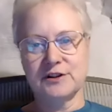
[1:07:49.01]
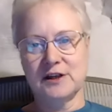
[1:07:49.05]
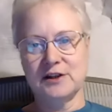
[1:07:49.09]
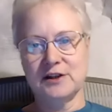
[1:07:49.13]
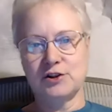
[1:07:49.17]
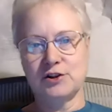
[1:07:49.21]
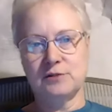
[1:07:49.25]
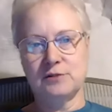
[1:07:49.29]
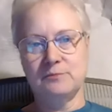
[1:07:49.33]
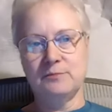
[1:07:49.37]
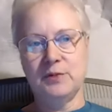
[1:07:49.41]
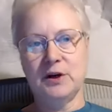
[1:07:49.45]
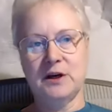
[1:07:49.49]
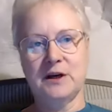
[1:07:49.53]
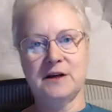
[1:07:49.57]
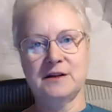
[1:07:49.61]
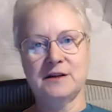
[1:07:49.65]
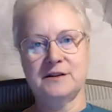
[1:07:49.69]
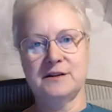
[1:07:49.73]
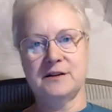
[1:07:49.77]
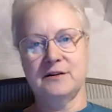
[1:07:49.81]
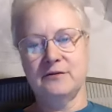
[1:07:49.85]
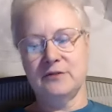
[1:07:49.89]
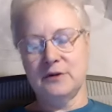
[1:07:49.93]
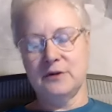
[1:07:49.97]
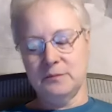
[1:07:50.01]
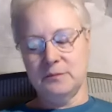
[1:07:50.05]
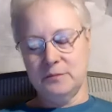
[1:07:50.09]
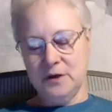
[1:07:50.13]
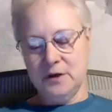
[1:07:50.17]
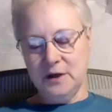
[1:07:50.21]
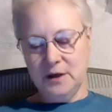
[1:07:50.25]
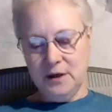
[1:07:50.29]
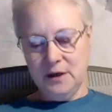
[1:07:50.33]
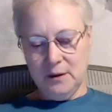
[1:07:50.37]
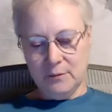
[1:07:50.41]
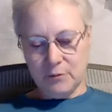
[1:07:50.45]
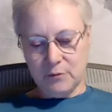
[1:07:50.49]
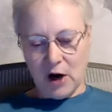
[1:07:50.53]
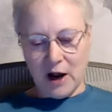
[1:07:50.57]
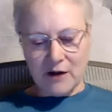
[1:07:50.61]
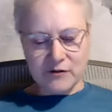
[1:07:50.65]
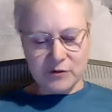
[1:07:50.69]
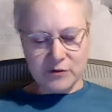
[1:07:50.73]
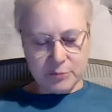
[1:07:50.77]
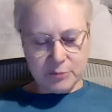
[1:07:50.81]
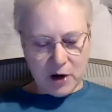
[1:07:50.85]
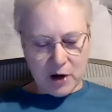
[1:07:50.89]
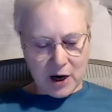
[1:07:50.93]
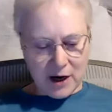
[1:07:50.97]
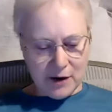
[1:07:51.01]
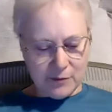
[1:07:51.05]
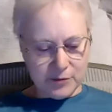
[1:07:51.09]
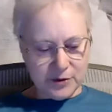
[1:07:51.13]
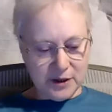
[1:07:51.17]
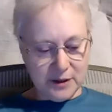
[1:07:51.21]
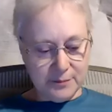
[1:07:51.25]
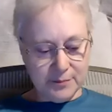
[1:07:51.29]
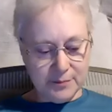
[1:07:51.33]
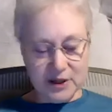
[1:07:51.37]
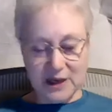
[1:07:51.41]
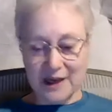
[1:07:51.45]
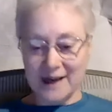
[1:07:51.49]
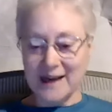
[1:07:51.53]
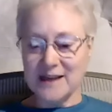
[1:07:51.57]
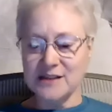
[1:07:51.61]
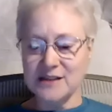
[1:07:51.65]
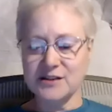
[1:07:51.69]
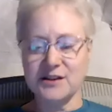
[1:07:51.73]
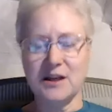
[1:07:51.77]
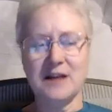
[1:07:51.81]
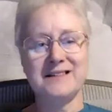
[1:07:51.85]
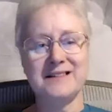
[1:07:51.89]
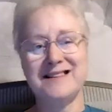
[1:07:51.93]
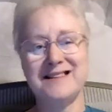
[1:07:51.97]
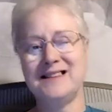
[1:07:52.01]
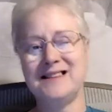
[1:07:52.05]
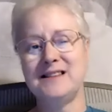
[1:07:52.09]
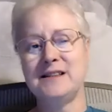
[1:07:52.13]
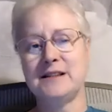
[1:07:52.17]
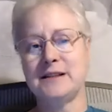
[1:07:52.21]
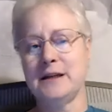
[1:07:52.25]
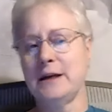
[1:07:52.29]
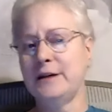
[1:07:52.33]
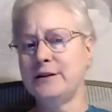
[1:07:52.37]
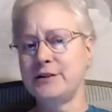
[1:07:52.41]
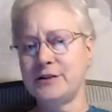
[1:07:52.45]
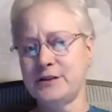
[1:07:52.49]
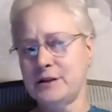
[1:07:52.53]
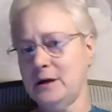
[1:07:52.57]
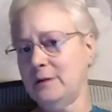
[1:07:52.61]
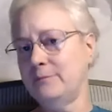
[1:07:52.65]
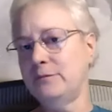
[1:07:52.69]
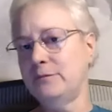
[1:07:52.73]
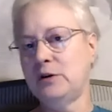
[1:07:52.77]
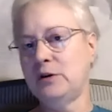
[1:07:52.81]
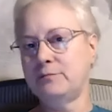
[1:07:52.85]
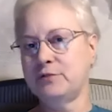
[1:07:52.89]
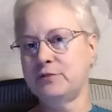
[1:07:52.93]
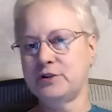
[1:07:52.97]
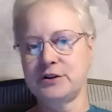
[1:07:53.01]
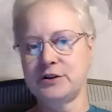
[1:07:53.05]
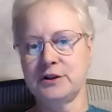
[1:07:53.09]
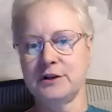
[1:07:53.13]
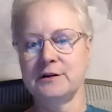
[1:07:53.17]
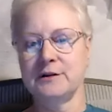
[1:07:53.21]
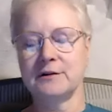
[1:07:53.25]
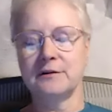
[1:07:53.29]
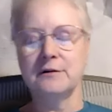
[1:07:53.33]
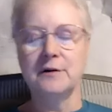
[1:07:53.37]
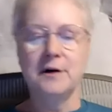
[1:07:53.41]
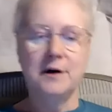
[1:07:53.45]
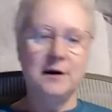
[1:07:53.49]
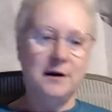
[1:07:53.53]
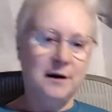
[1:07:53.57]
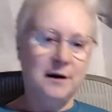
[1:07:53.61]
They shouldn't be considered private property. But I guess they did send some to Brazil,